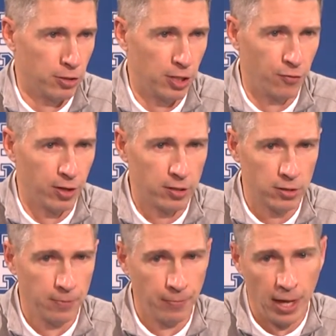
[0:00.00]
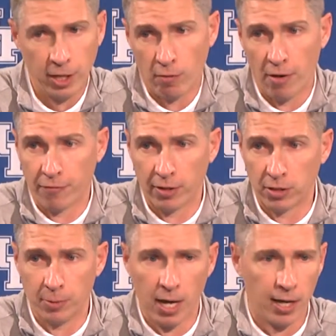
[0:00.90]
defense and your offense,
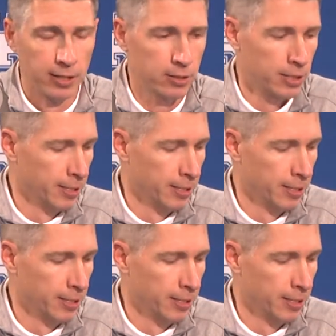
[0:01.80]
to be honest,